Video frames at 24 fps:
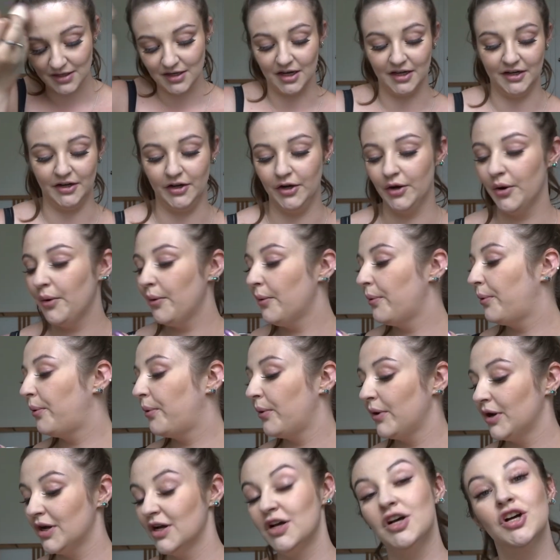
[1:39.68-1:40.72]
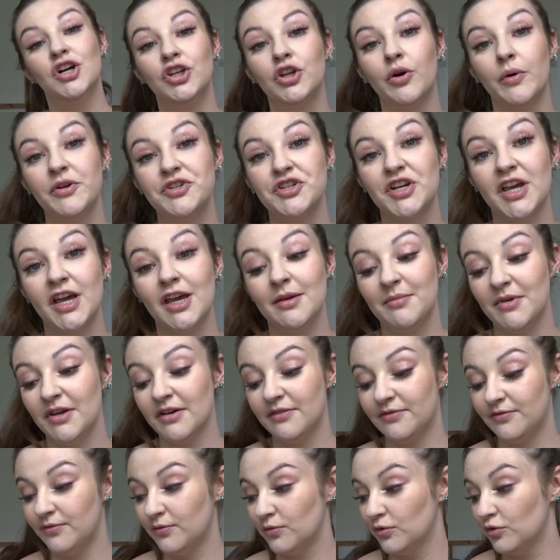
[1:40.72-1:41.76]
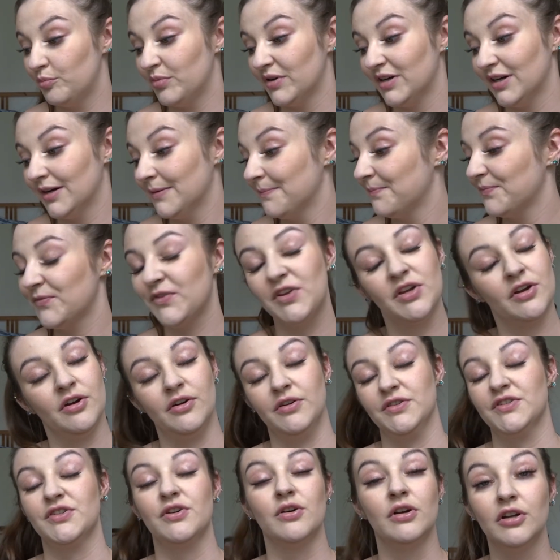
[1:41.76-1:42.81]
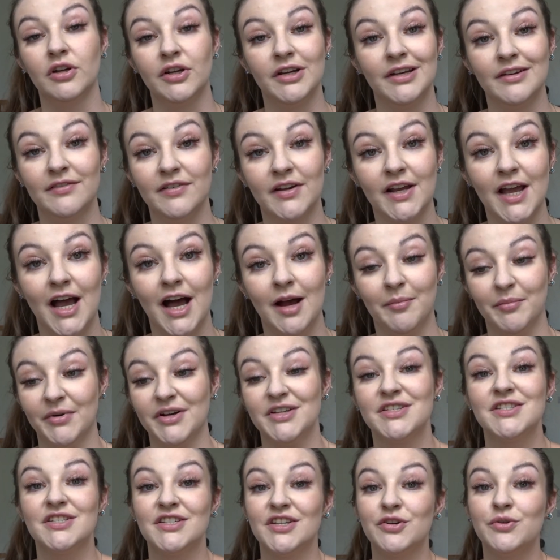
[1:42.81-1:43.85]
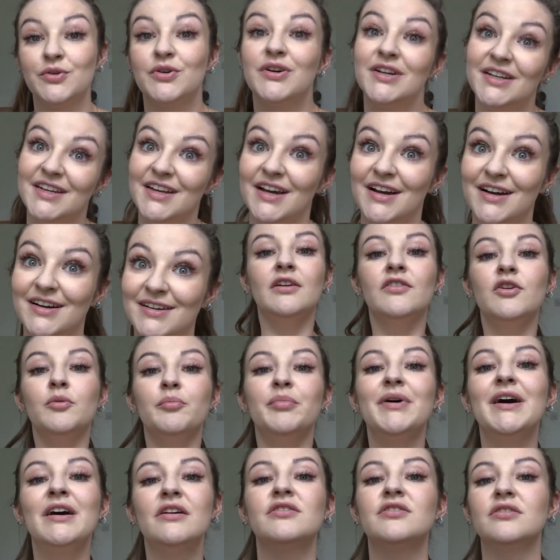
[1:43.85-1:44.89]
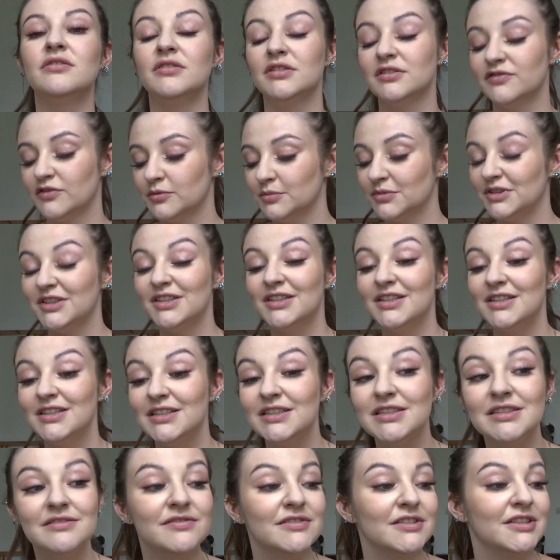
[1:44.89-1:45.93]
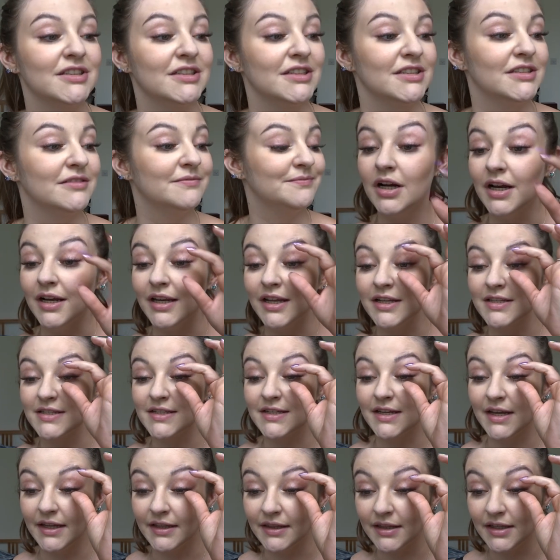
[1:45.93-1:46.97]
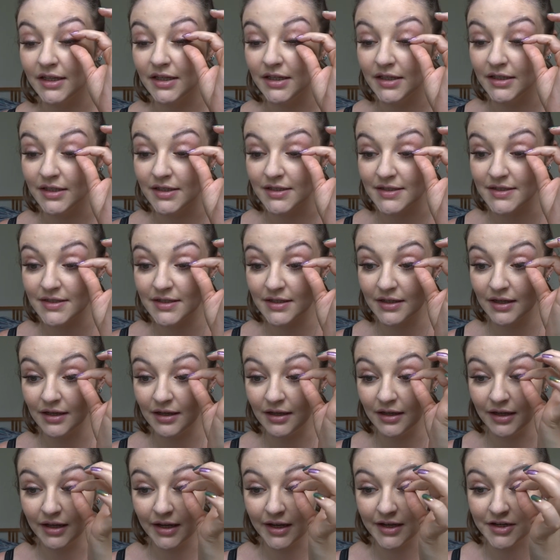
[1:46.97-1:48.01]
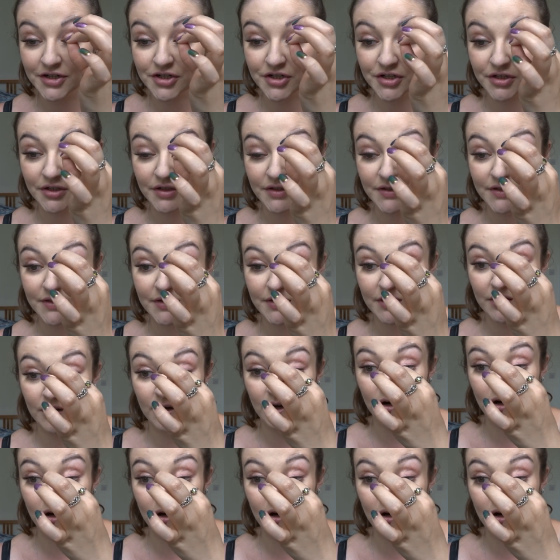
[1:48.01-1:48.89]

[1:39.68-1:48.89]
I know, not what you came here for, but girls gotta look good for camera, so yeah. I've got powder all over me, lovely. Right, let's get these lashes